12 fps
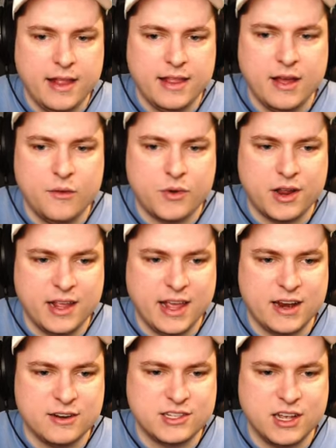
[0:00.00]
And then we're going to
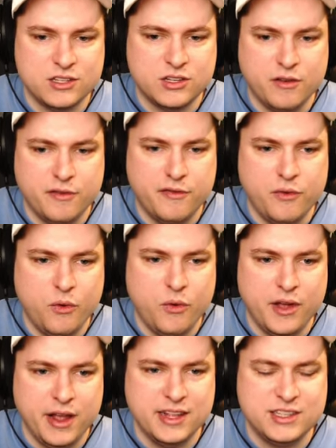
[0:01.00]
get ourselves a
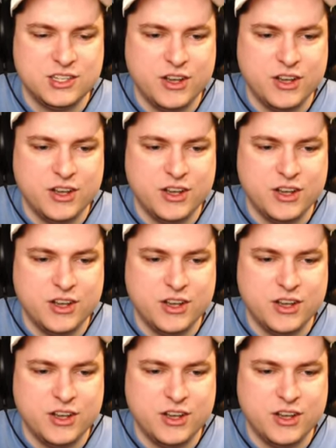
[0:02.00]
Void.